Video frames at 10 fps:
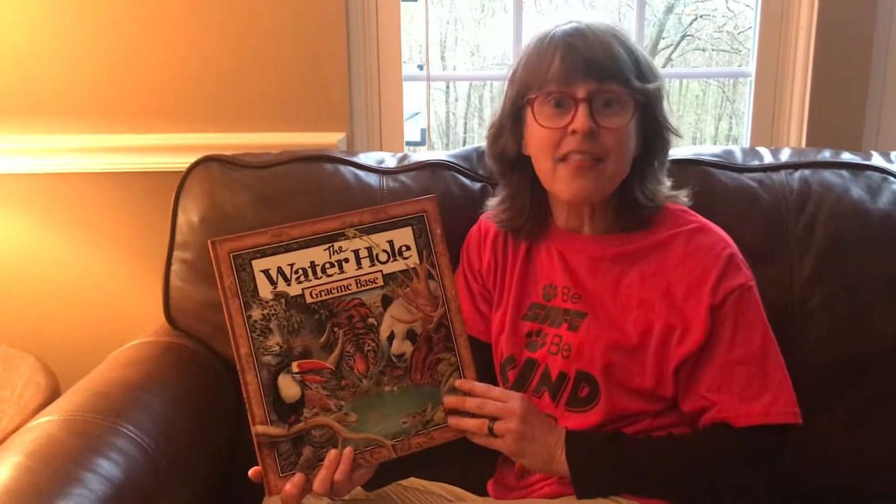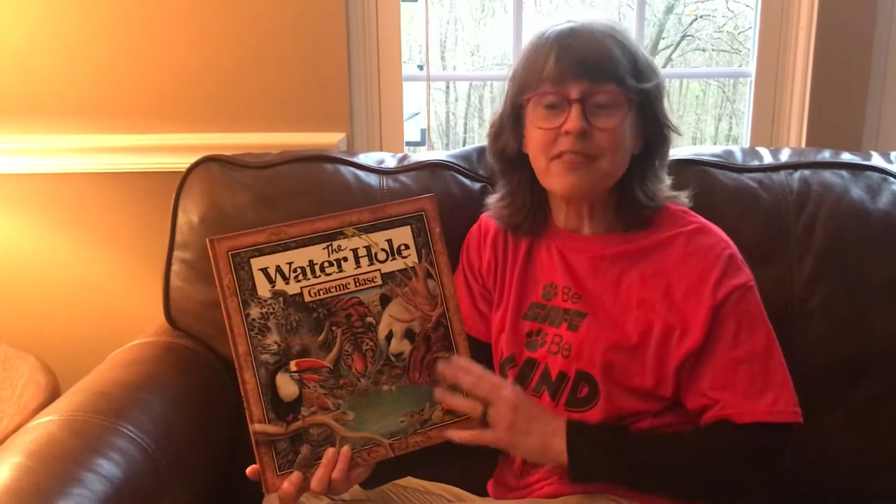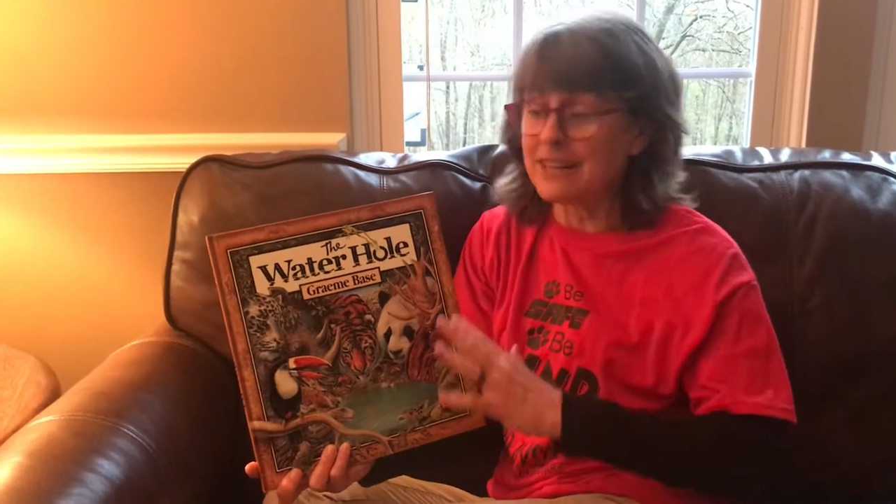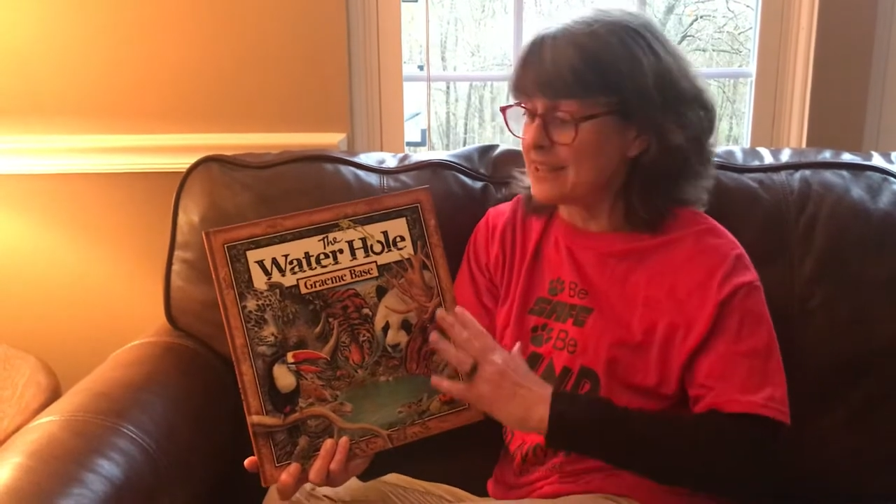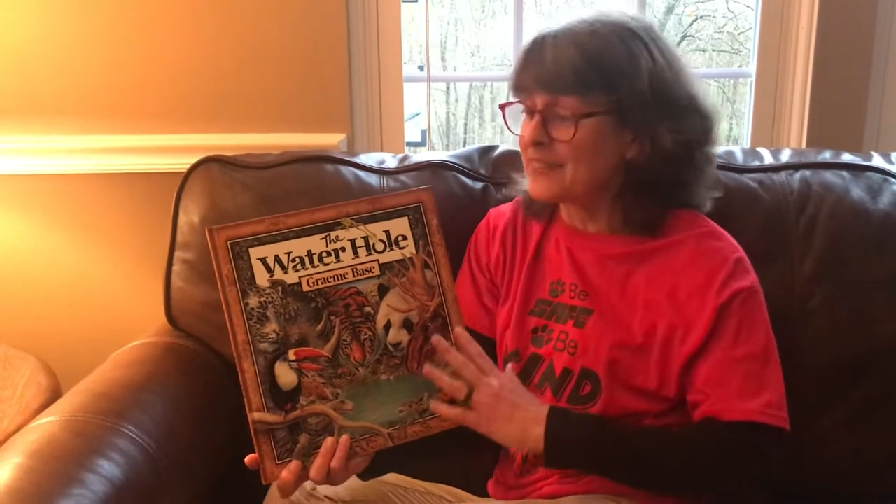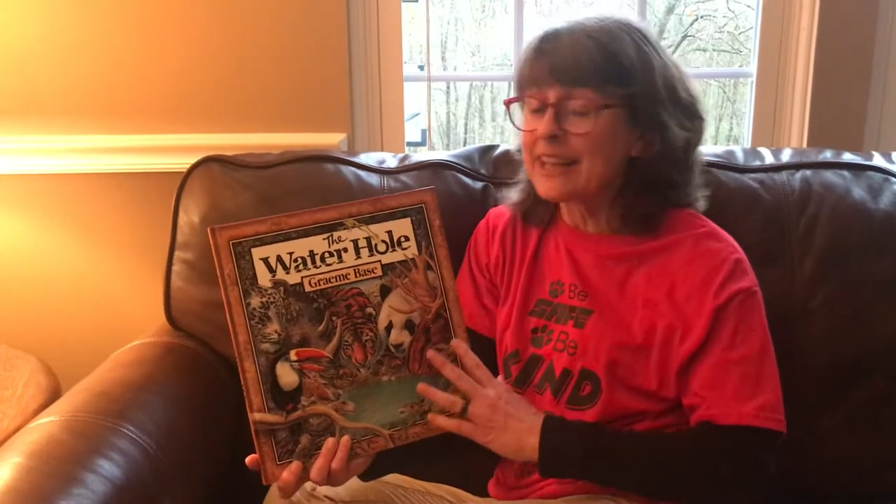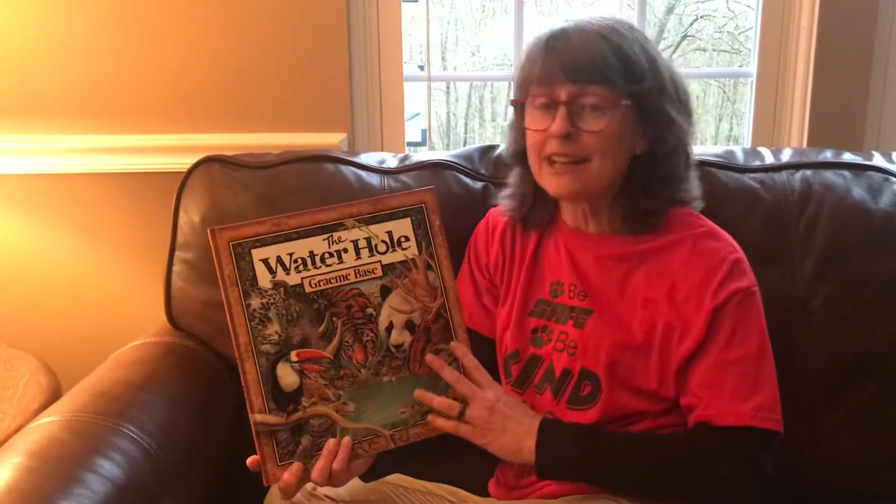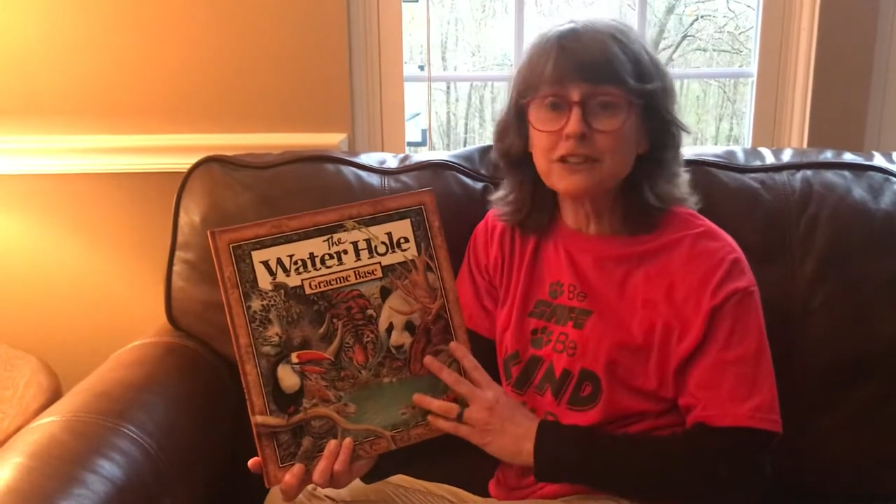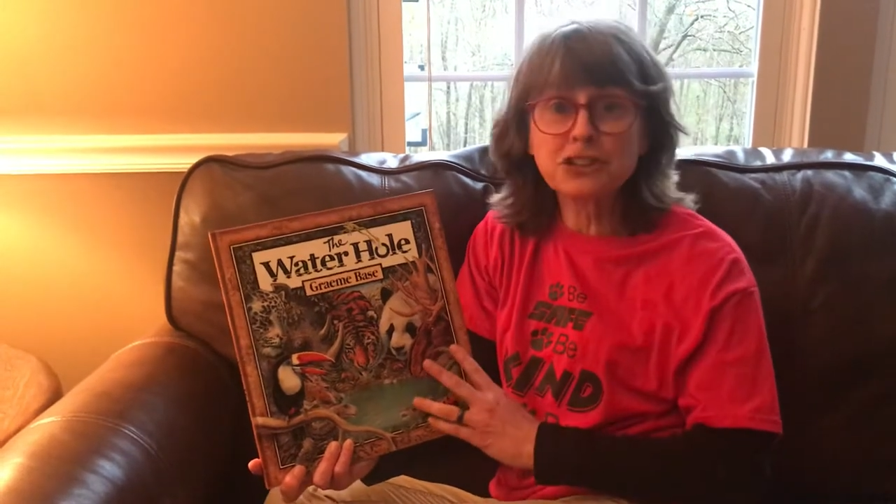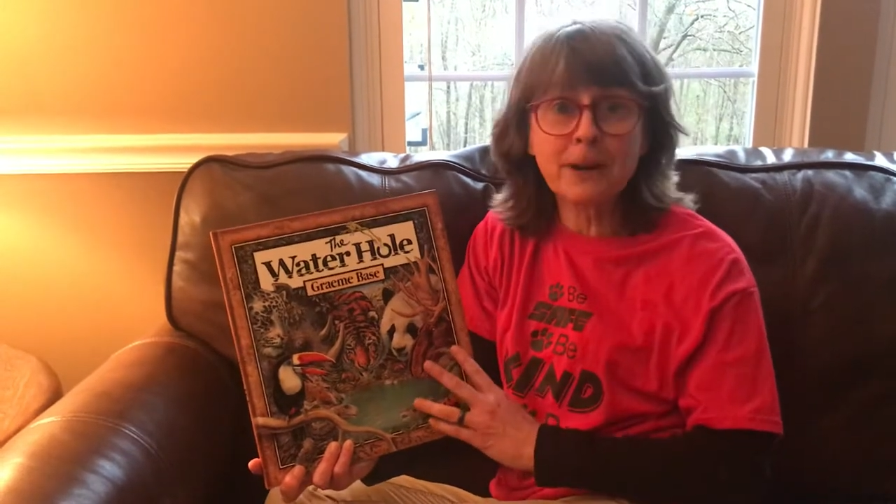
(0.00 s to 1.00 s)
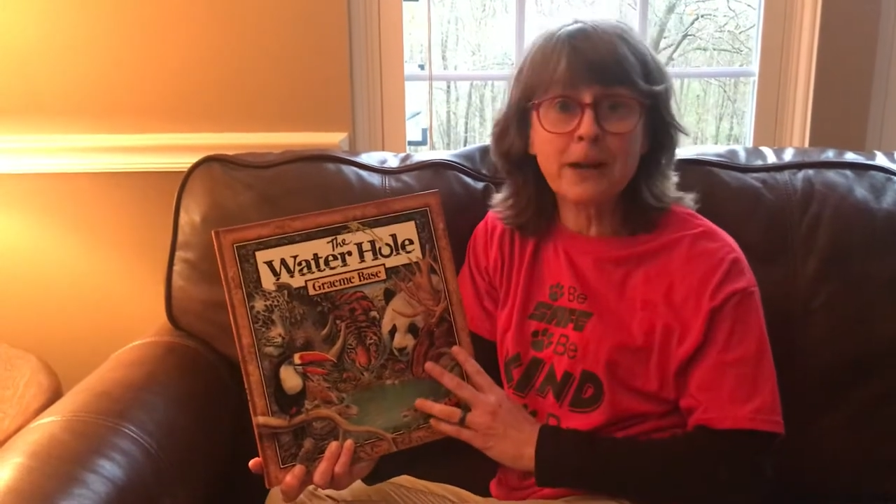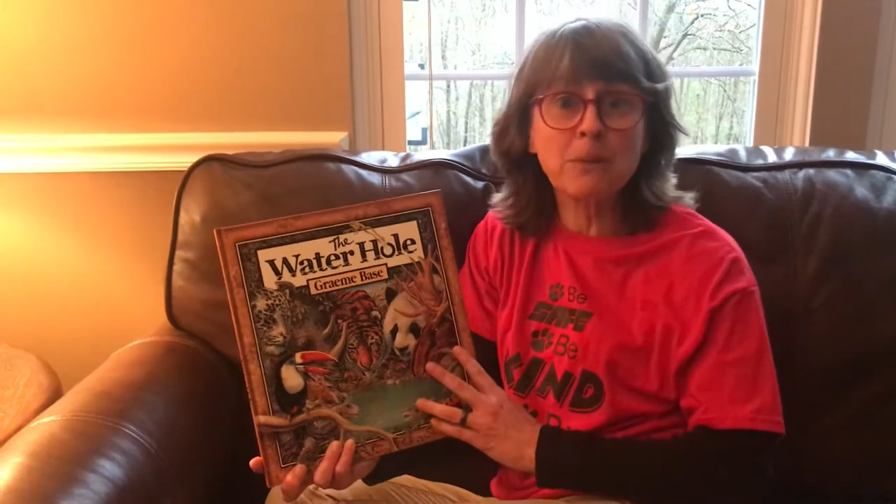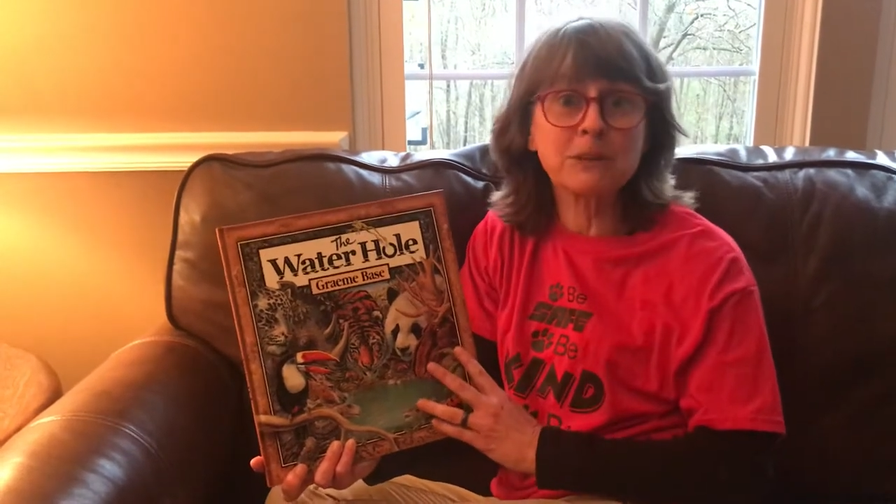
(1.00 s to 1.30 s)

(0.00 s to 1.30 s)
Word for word: that did the illustrating,